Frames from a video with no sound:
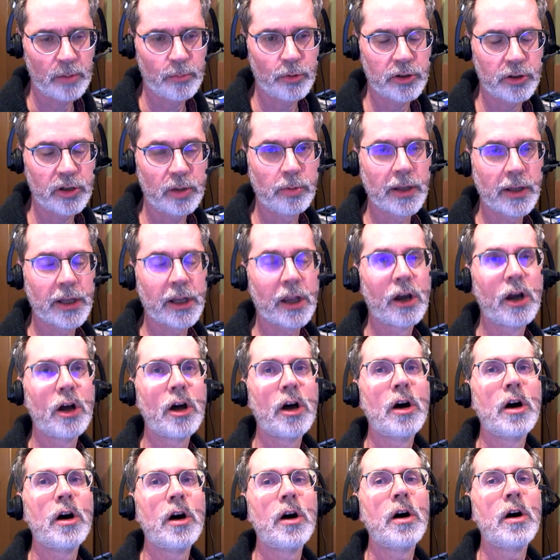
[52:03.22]
book, you'll be like,
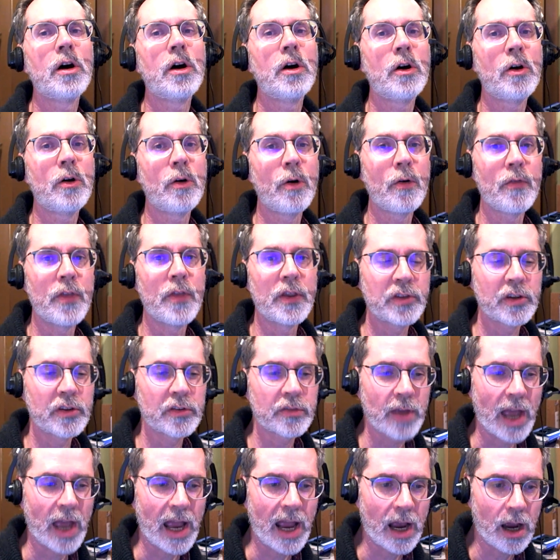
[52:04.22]
oh, this
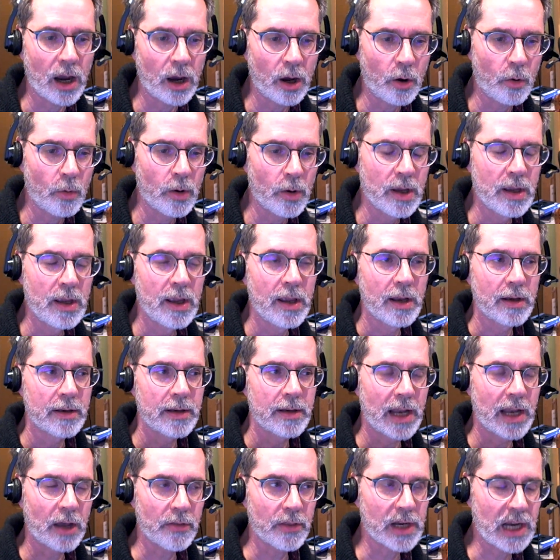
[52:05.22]
is how,
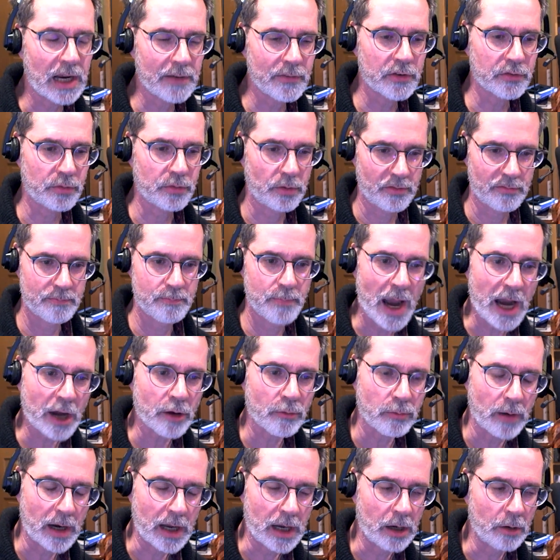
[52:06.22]
now that I have this sort of
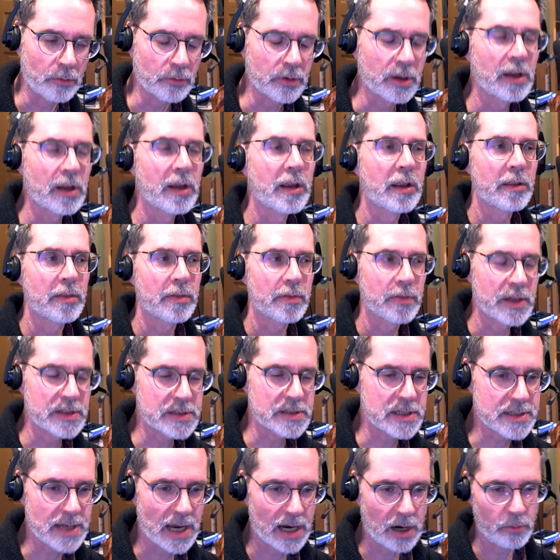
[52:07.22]
background, this
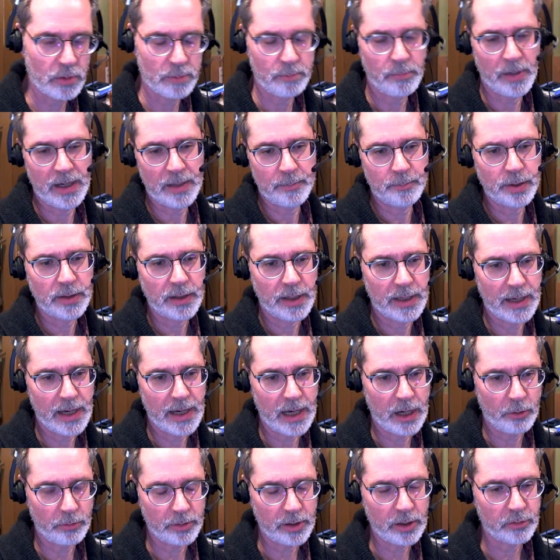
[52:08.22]
is how it might play
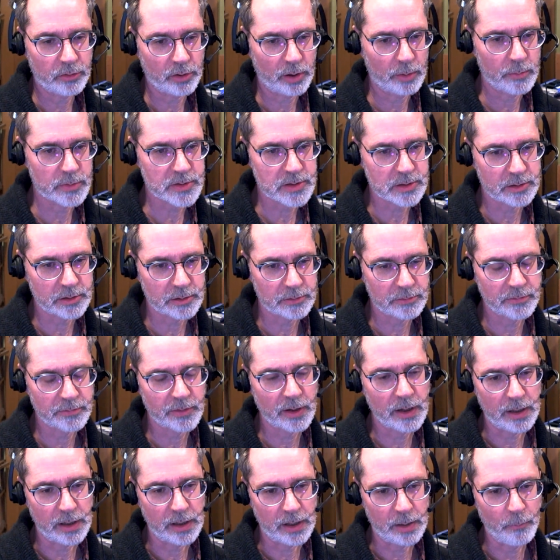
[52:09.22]
out in terms of
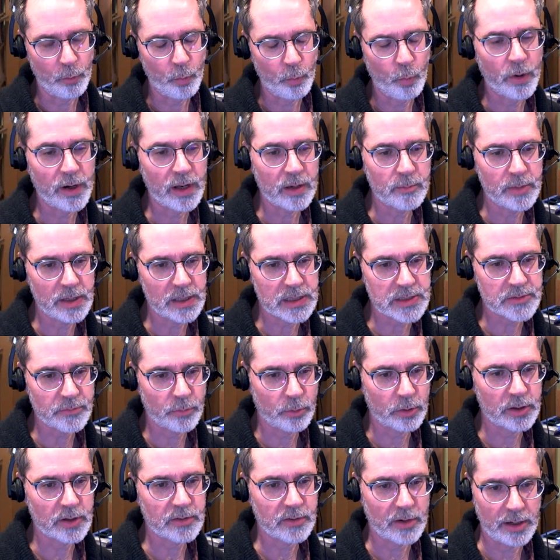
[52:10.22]
what it means
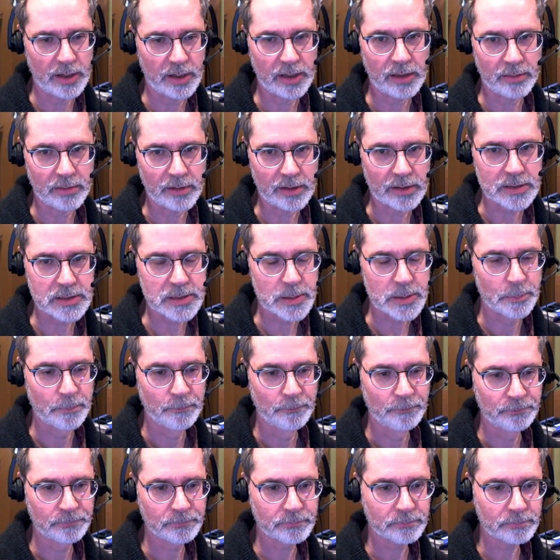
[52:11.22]
for designing things.
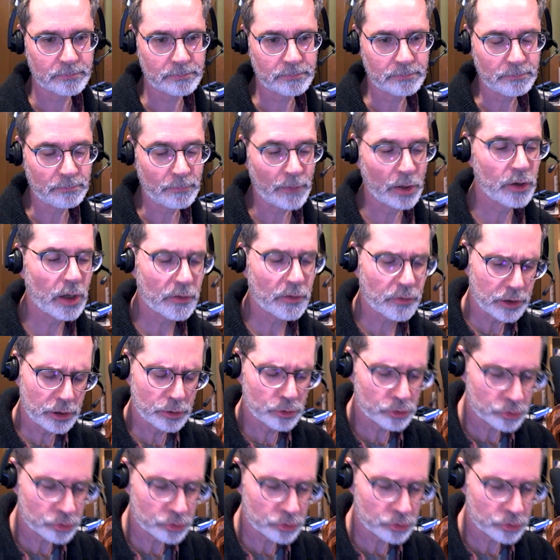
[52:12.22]
Not that you